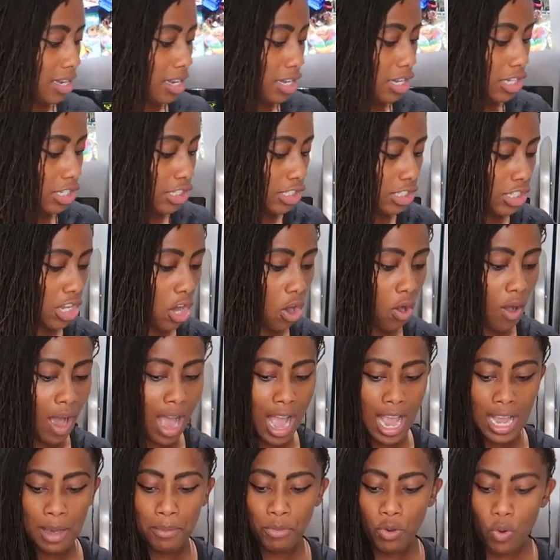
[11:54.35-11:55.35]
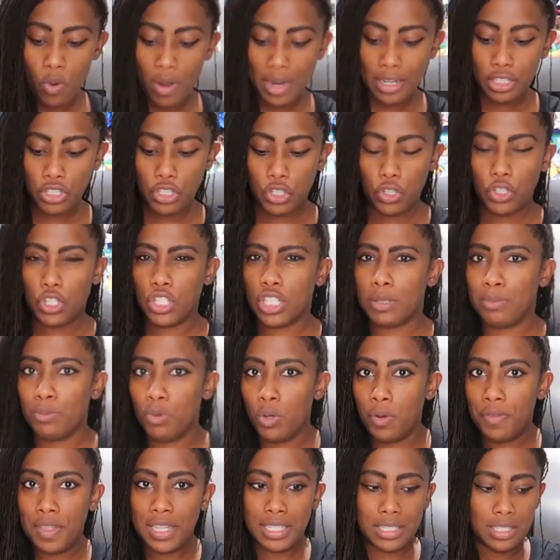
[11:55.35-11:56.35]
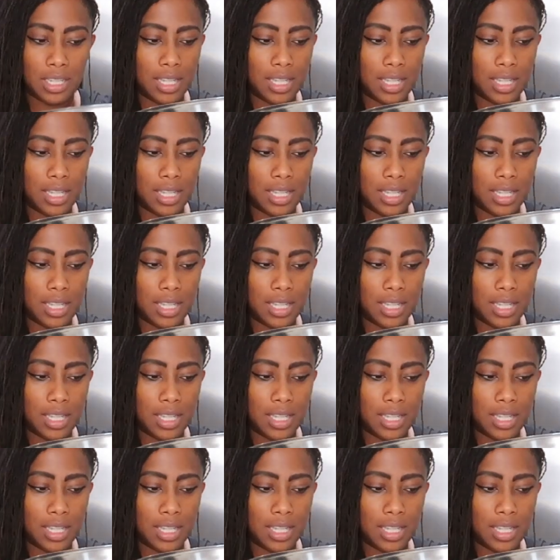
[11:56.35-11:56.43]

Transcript: So I'm going to just move this